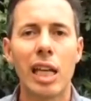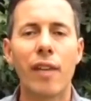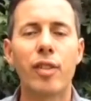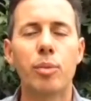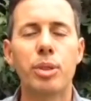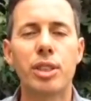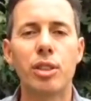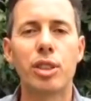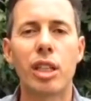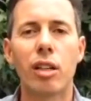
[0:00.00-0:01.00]
If you
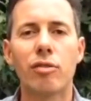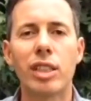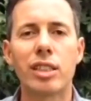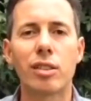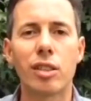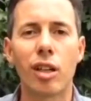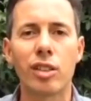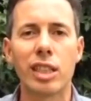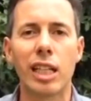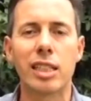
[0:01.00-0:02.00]
produce original
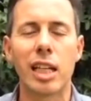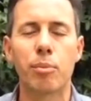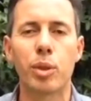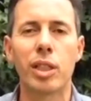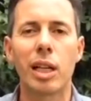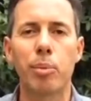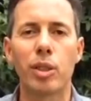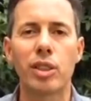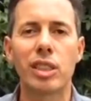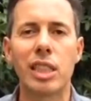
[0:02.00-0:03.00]
content and put it up
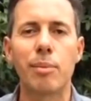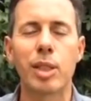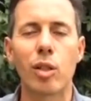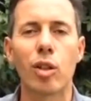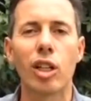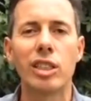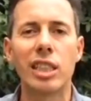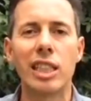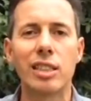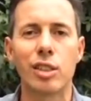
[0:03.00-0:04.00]
on Steemit or on
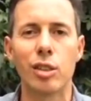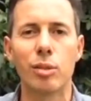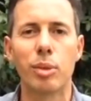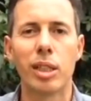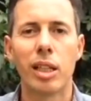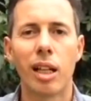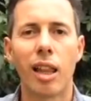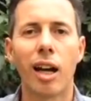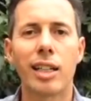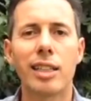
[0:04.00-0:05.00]
Dtube,
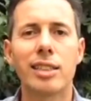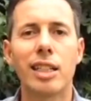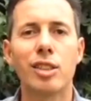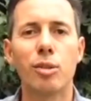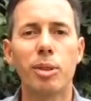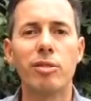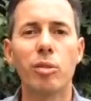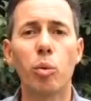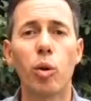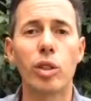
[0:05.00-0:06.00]
like I said, you'll be
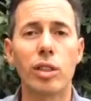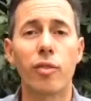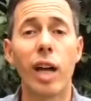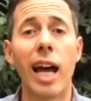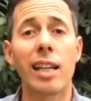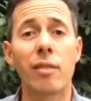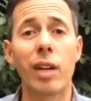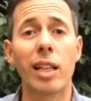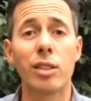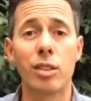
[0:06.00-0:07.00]
rewarded for adding
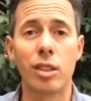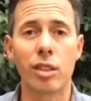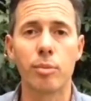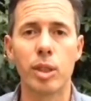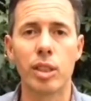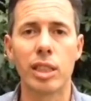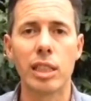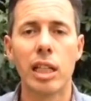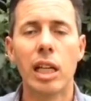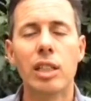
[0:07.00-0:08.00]
value to the community.
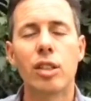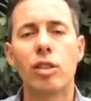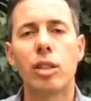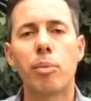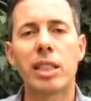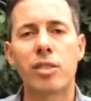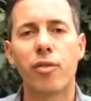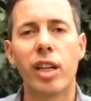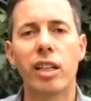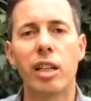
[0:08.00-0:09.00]
So it's a much
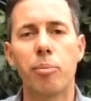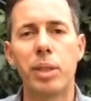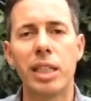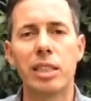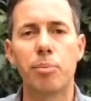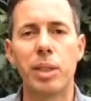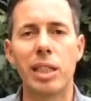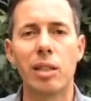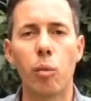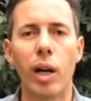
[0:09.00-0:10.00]
fairer
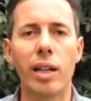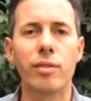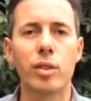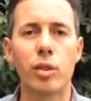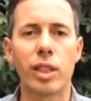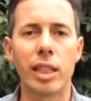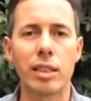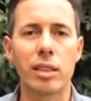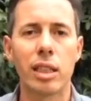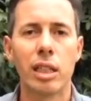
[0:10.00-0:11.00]
peer-to-peer way of doing
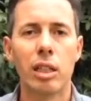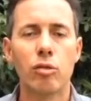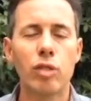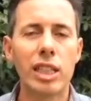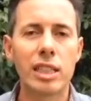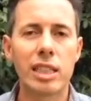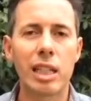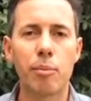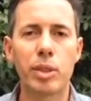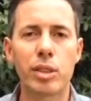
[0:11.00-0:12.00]
things. Reason
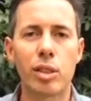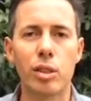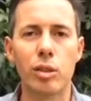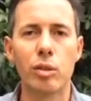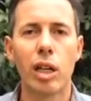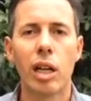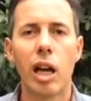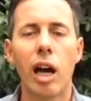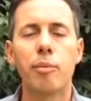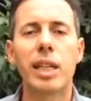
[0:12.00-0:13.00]
number two,
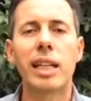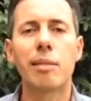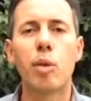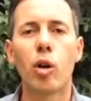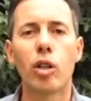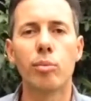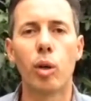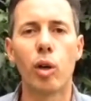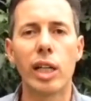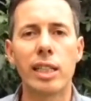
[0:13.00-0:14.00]
I'm getting more and
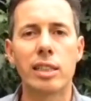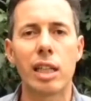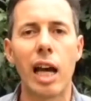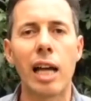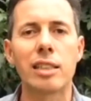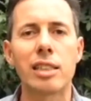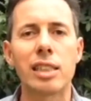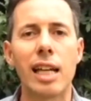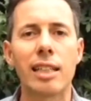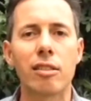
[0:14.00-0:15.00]
more into
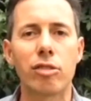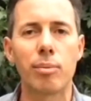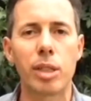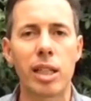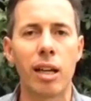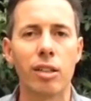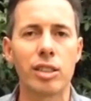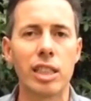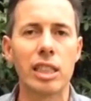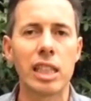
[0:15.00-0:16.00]
understanding
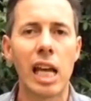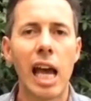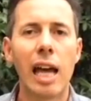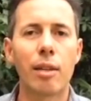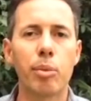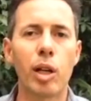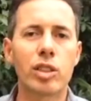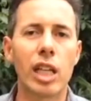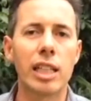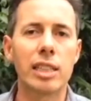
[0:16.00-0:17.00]
cryptocurrencies and the
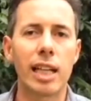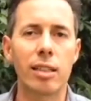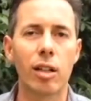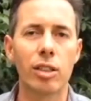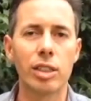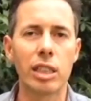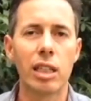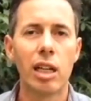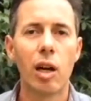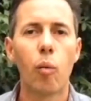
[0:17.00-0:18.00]
blockchain technology.
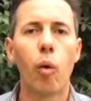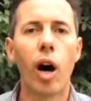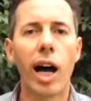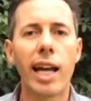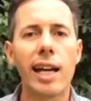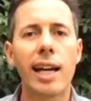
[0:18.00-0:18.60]
Why?